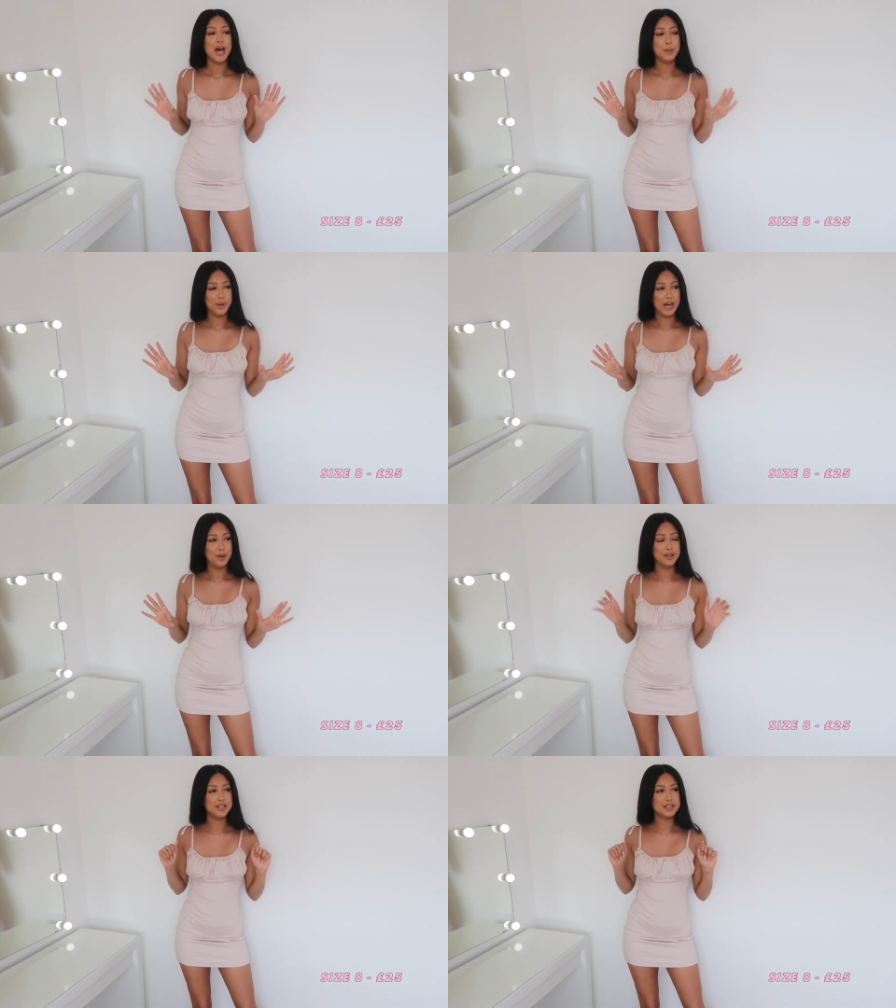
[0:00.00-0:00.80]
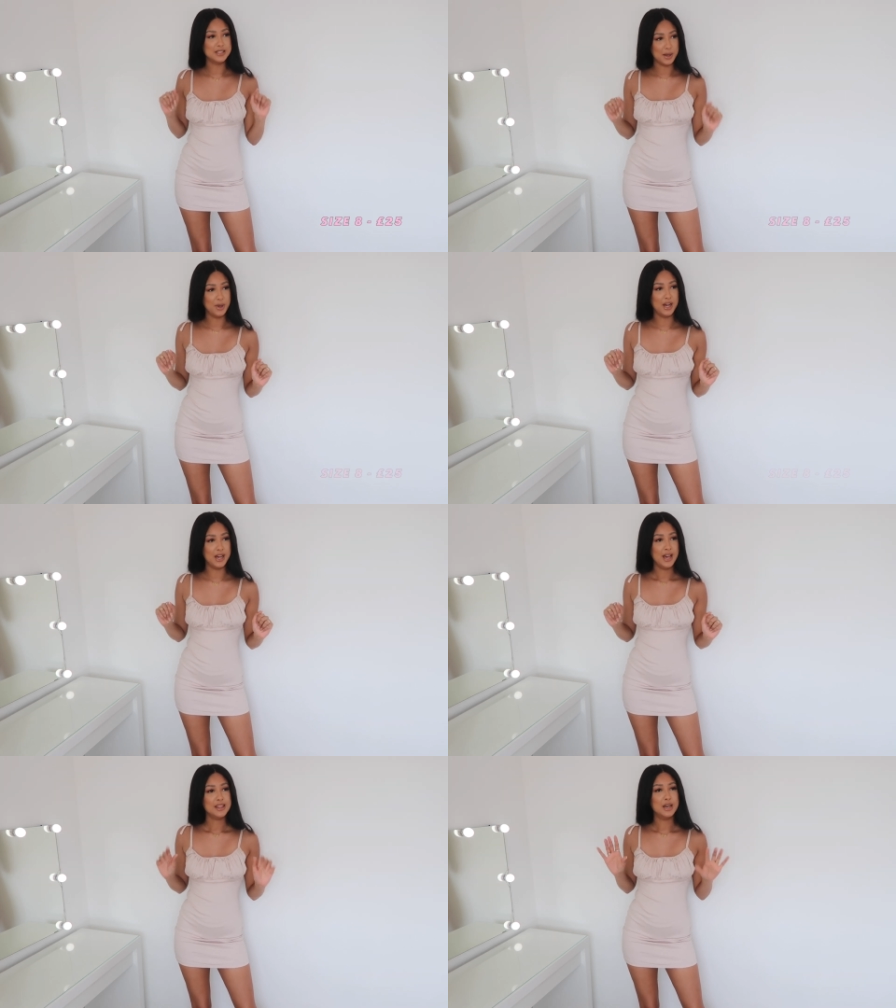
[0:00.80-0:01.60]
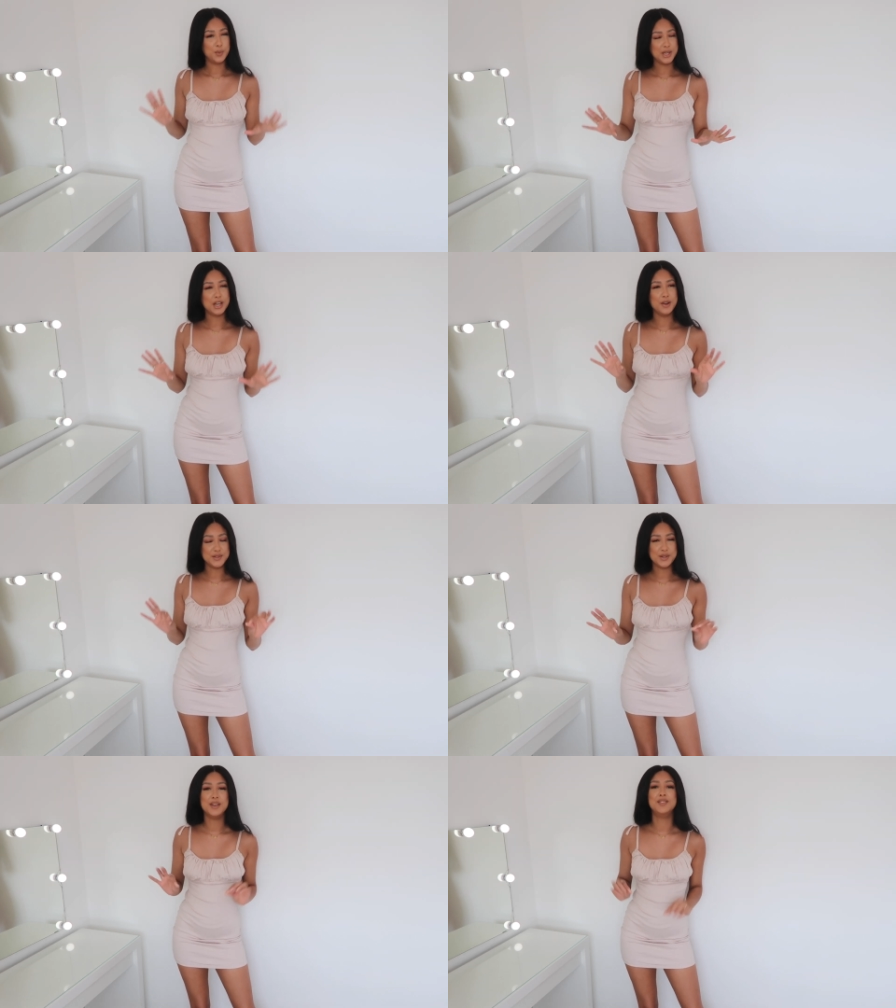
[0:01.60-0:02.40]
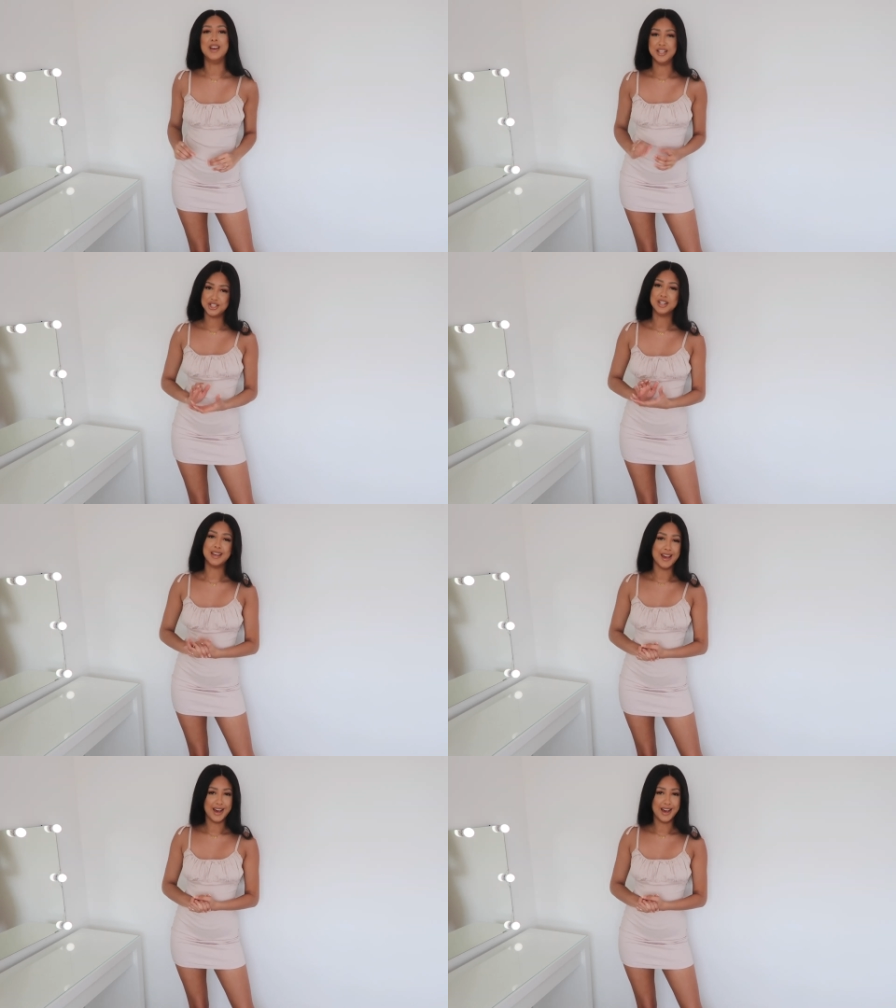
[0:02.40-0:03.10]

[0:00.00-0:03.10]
about the summer that we're going to eventually